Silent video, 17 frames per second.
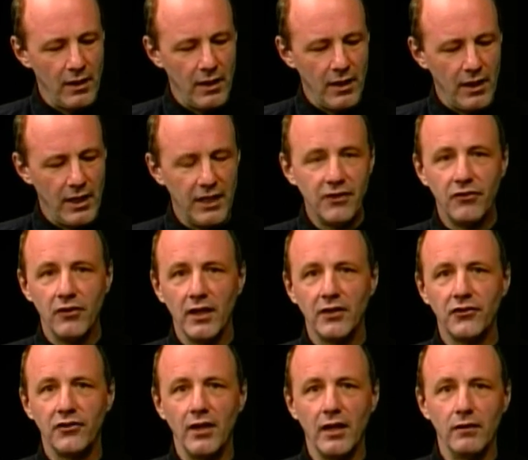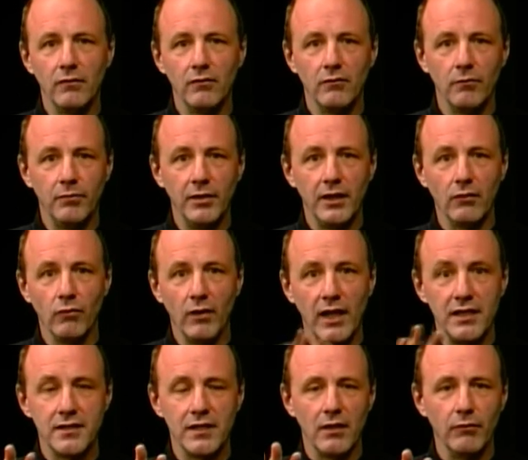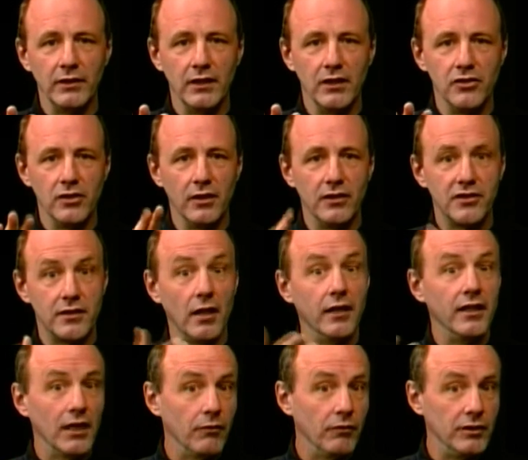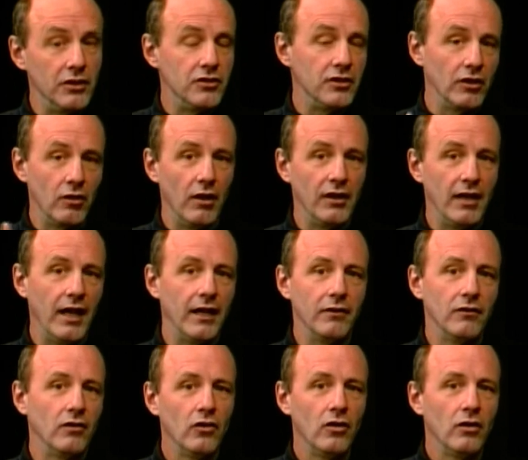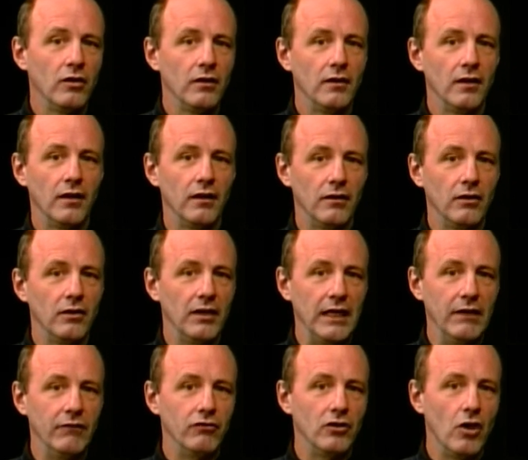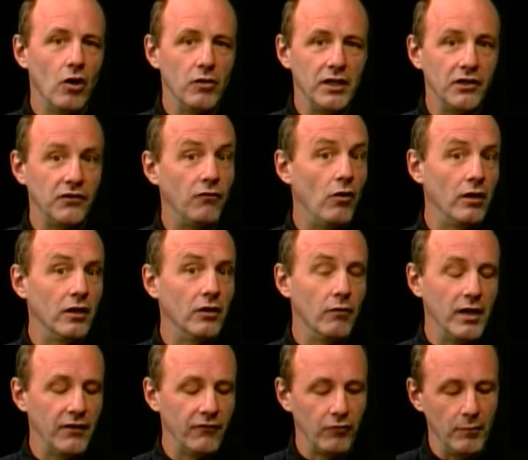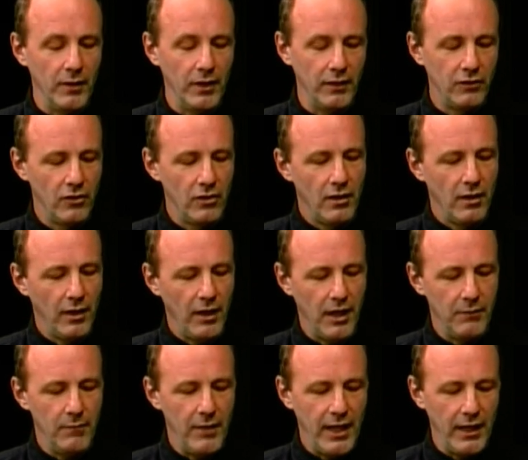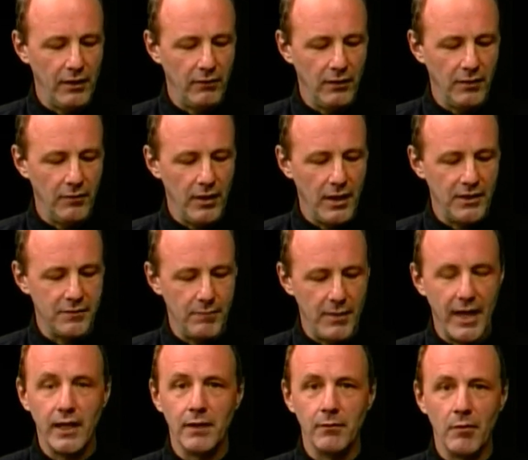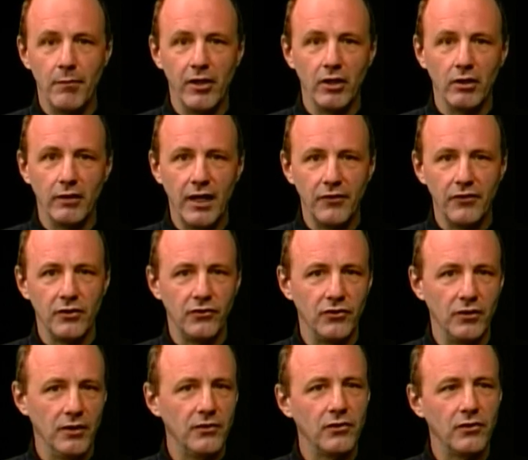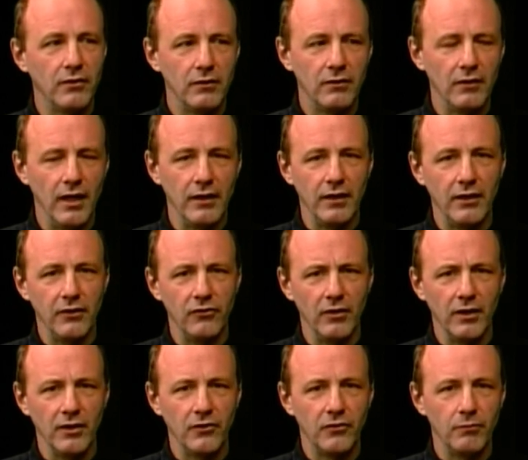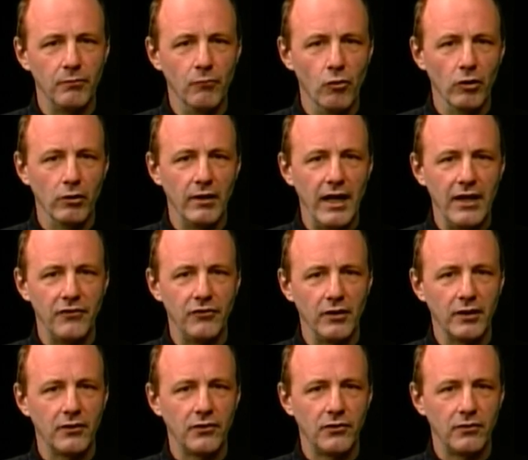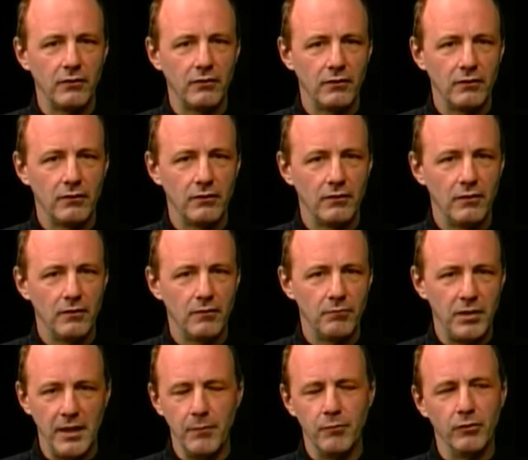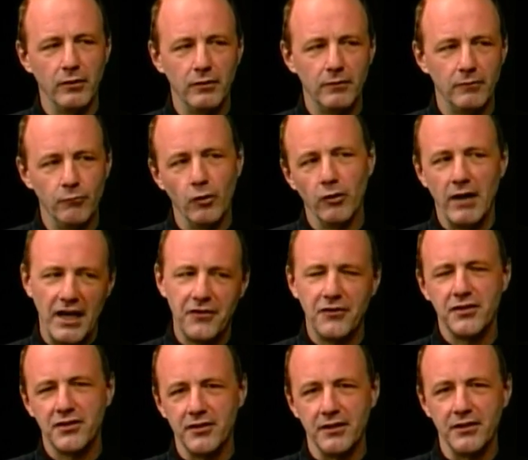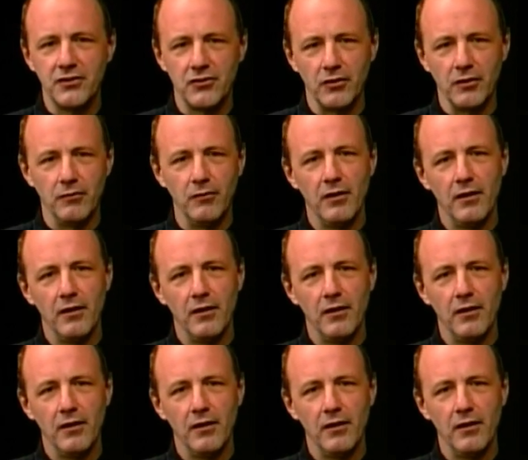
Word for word: he thinks that being raised on religion and studying religion and all that, even though he's fallen away from it, it, made, it has made him a better ethicist, and he thinks more ethics people, more ethicists should